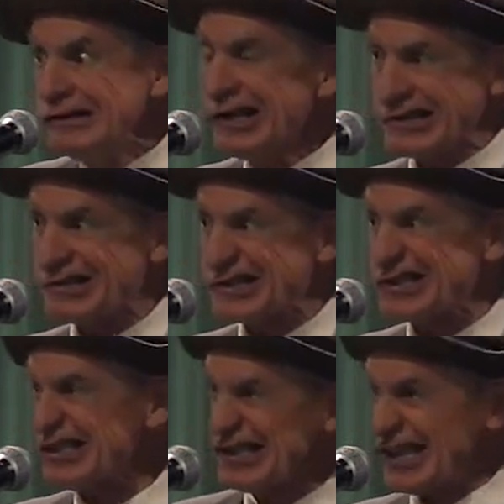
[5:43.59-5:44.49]
in
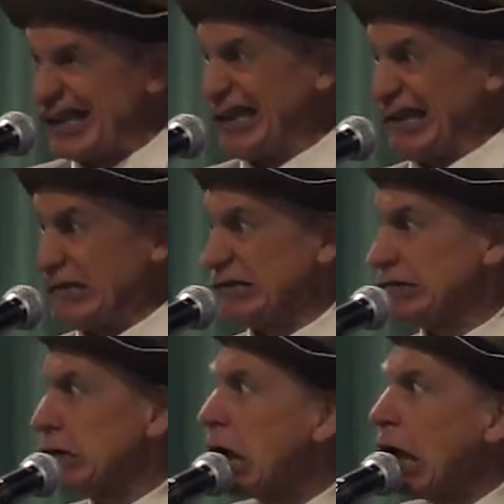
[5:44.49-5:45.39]

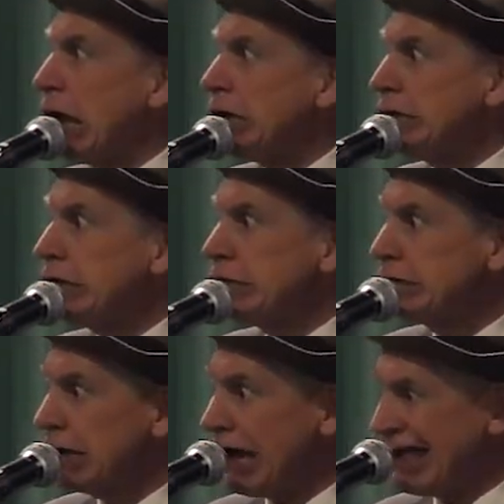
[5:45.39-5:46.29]
sickness and
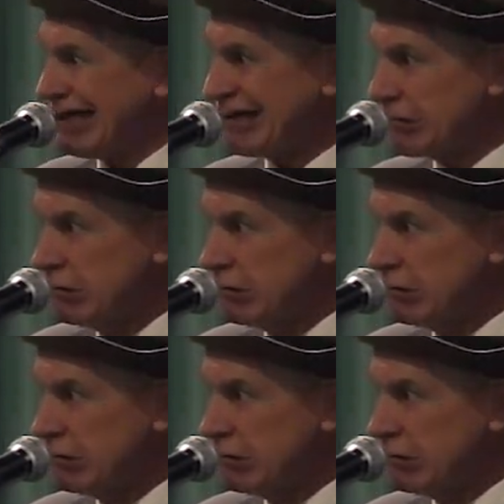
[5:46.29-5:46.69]
in death?"